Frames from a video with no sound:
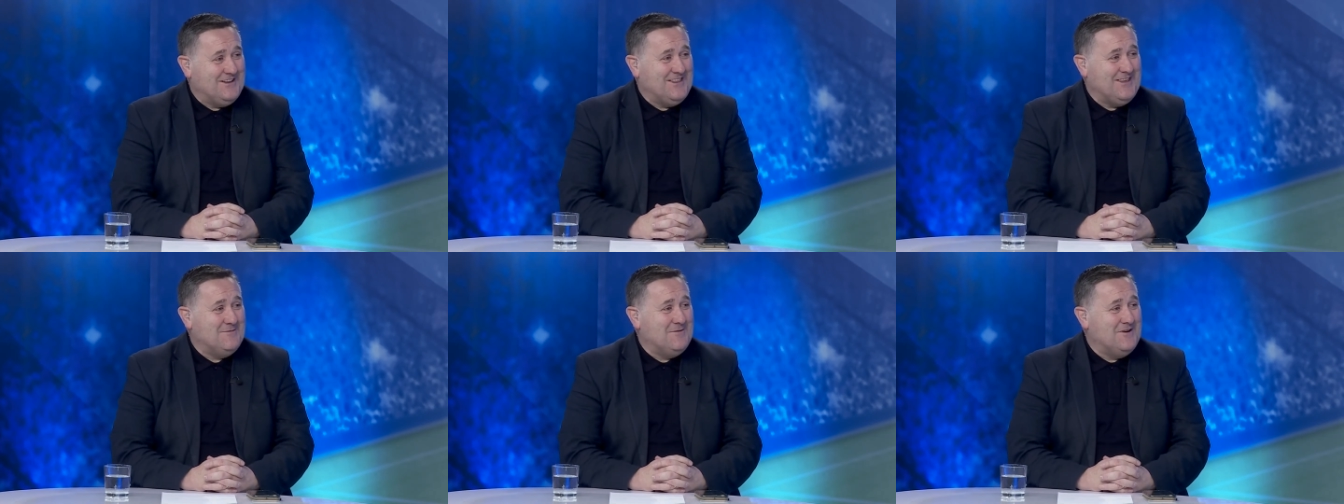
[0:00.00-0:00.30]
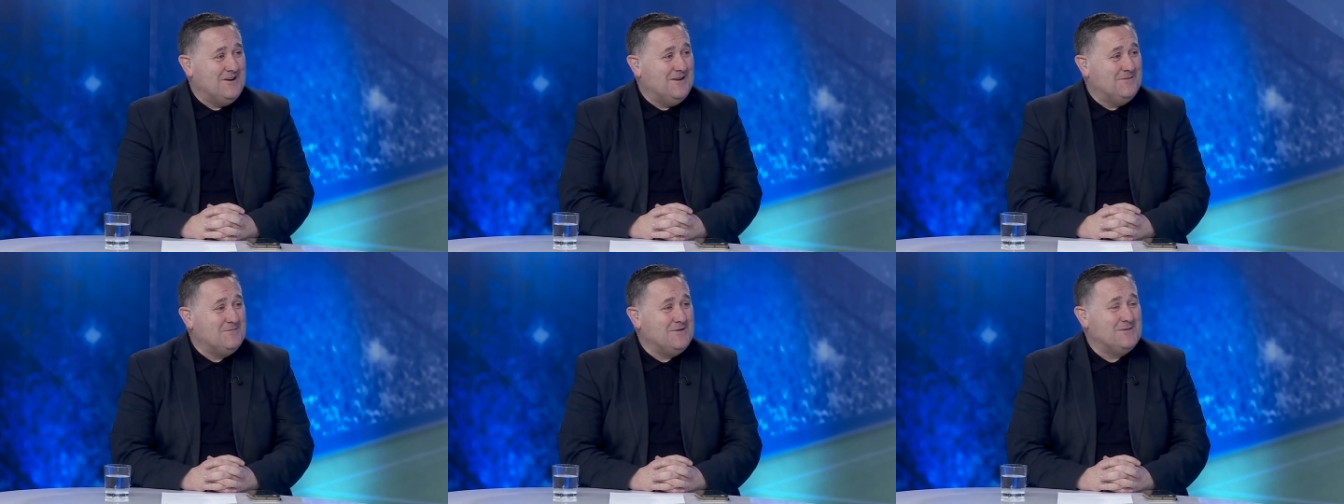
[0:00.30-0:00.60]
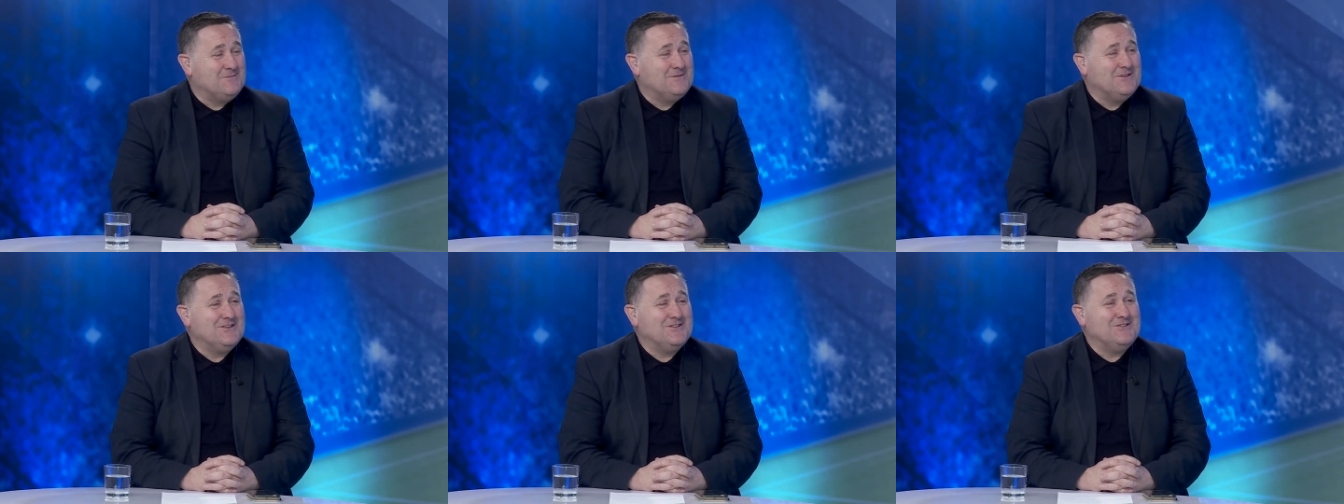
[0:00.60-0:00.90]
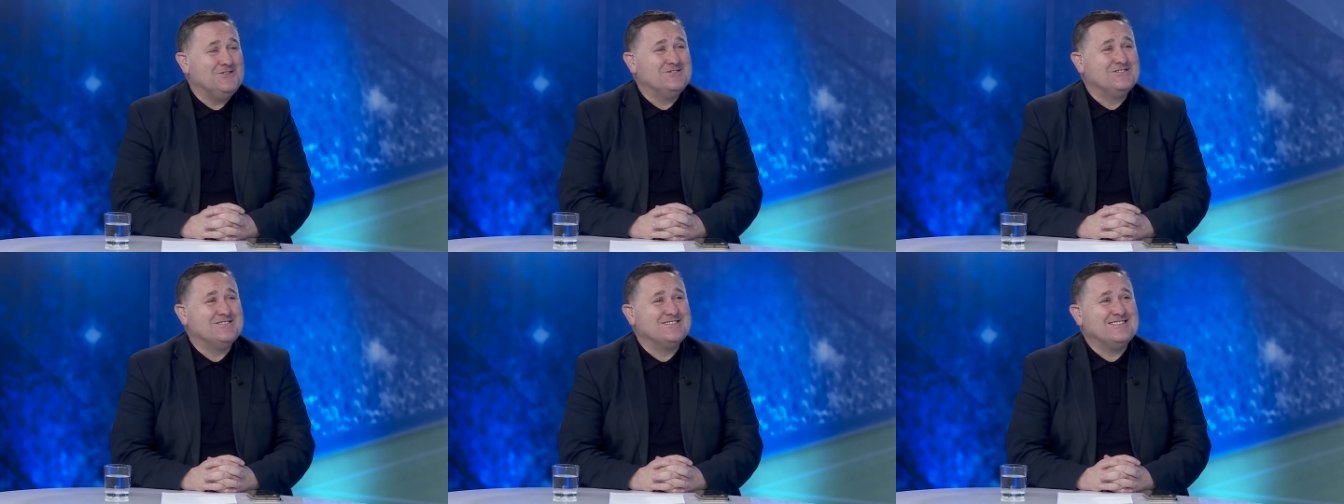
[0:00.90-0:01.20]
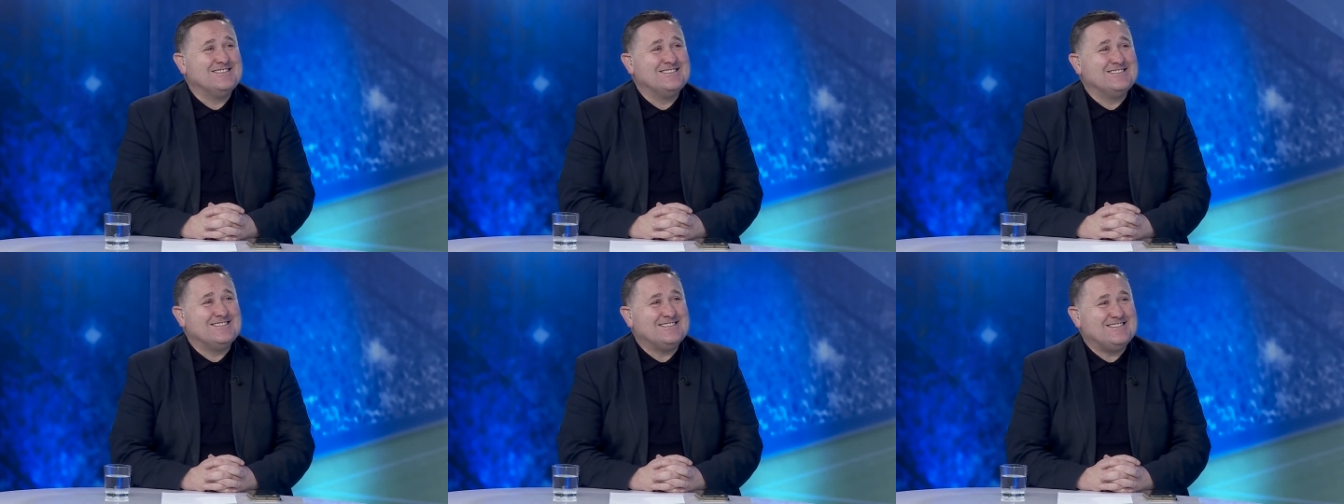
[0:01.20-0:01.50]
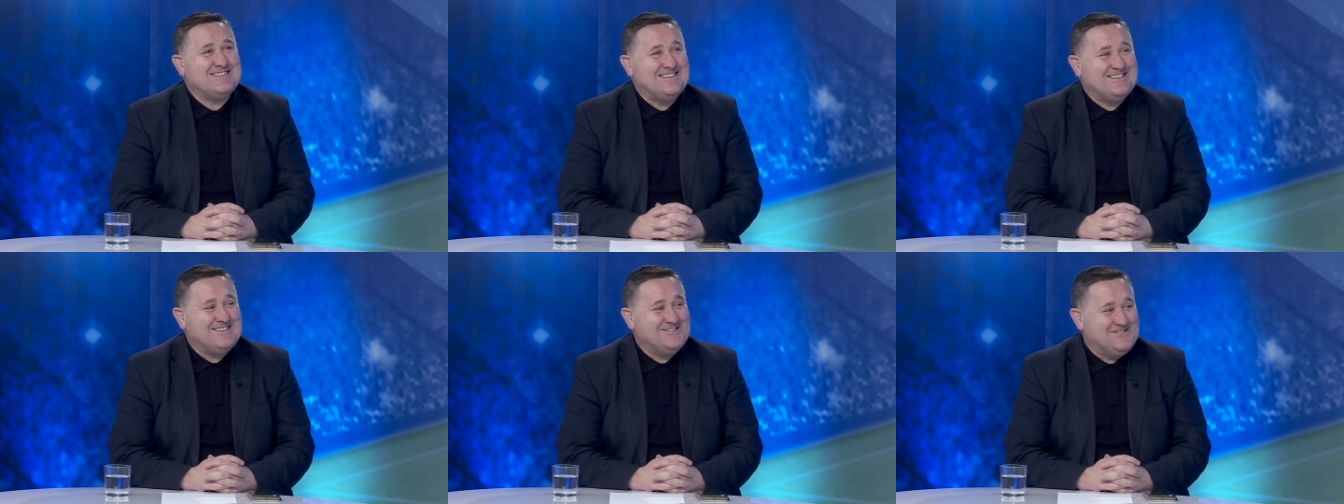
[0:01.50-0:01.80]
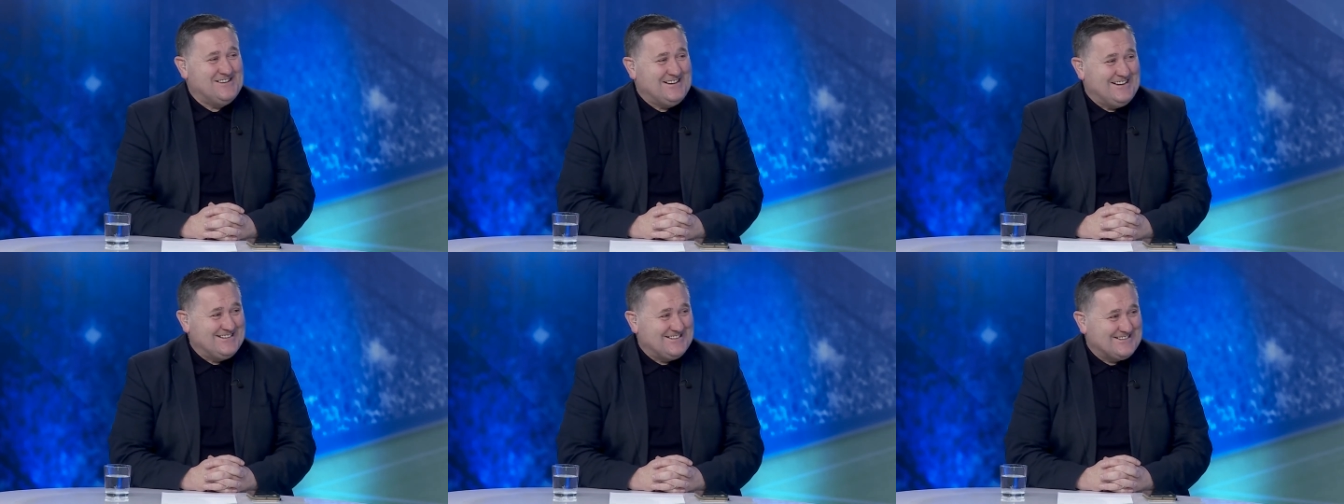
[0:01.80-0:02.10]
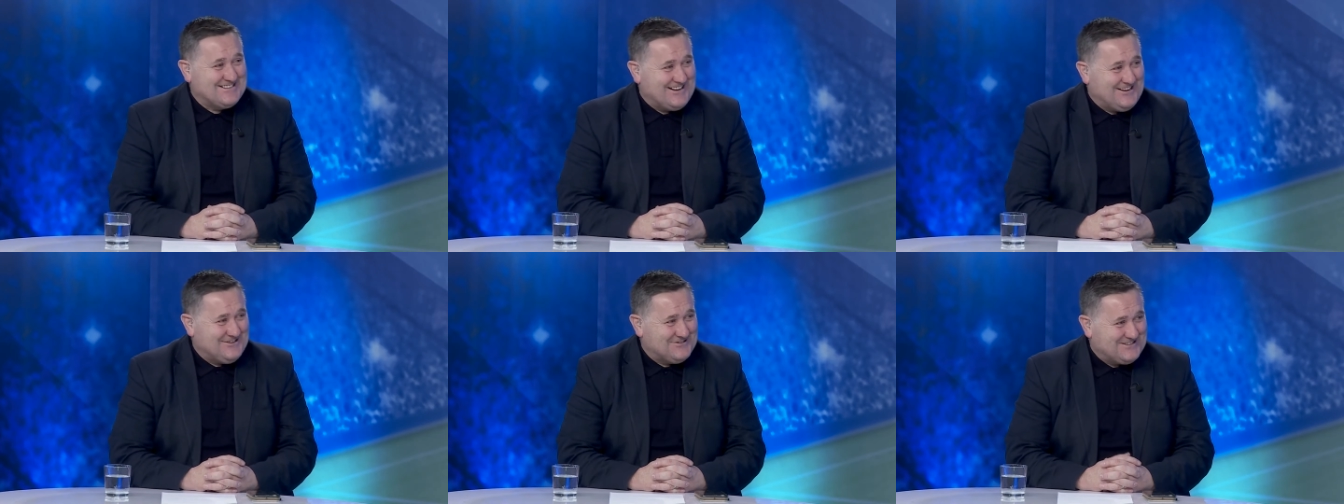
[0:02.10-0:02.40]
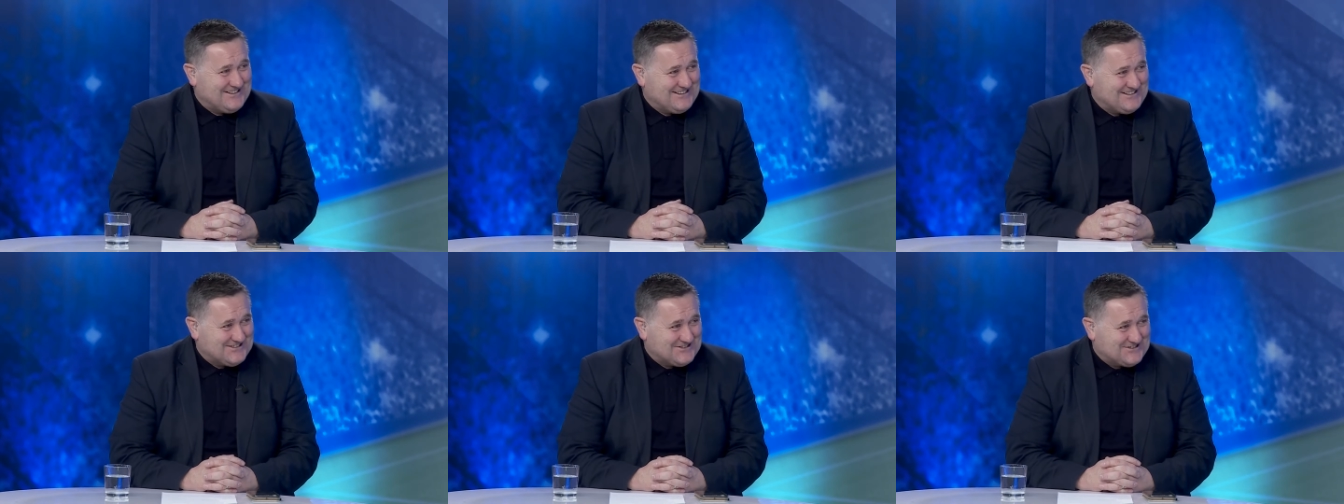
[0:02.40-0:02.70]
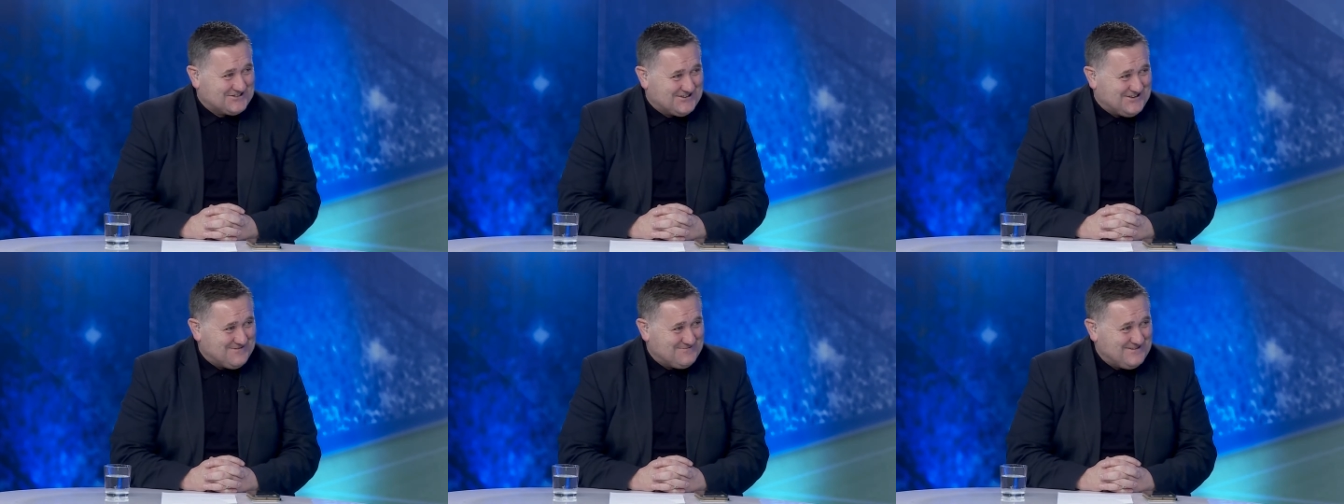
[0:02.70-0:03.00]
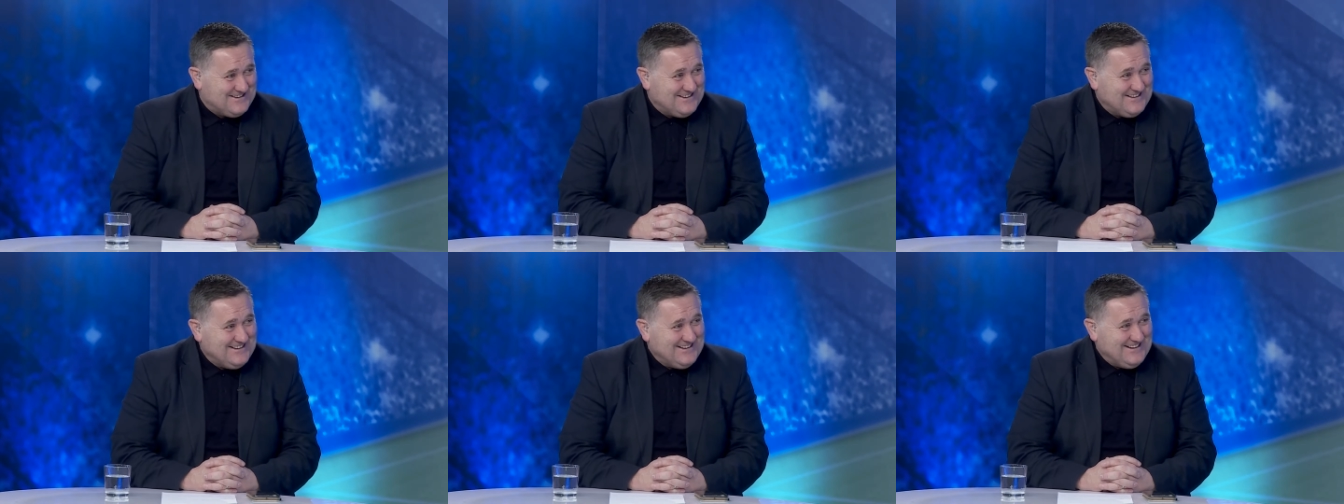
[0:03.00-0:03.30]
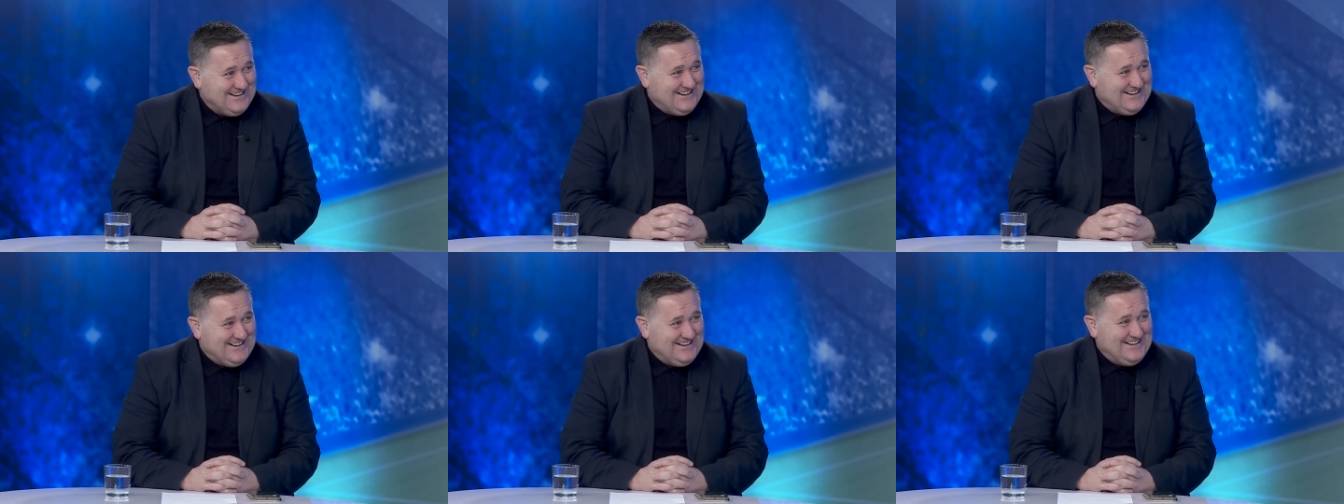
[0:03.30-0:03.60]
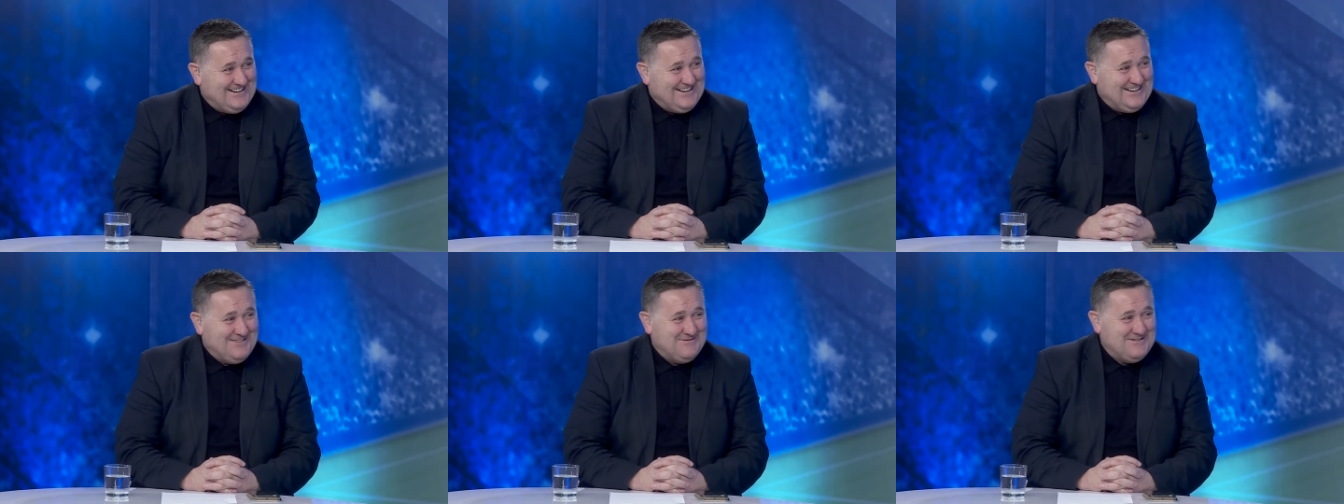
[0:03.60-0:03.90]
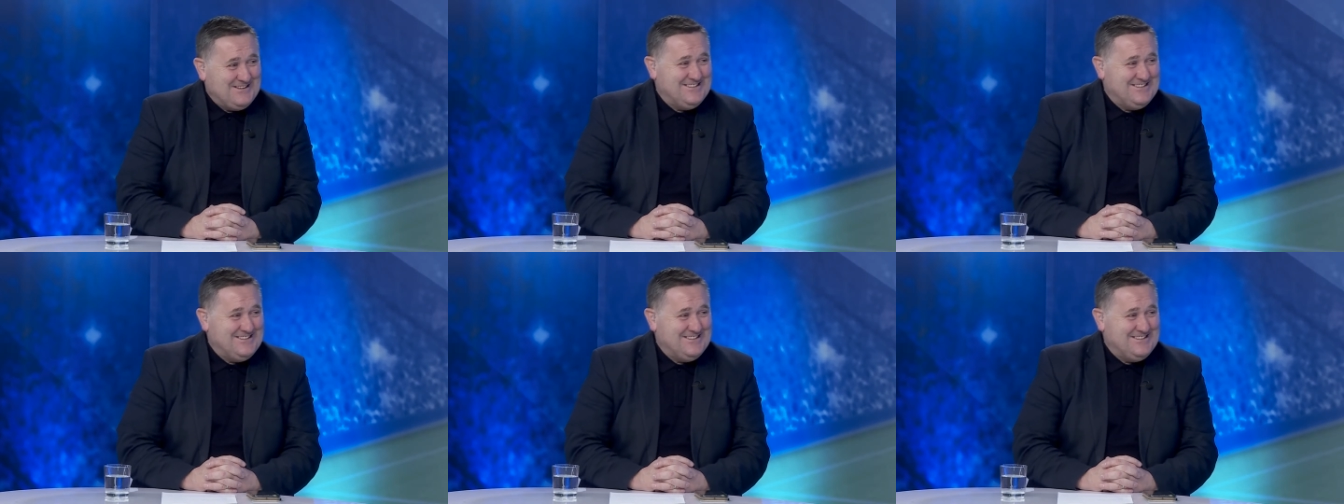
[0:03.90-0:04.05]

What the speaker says: and the amount of people that used to see you in a Celtic strip. I'm not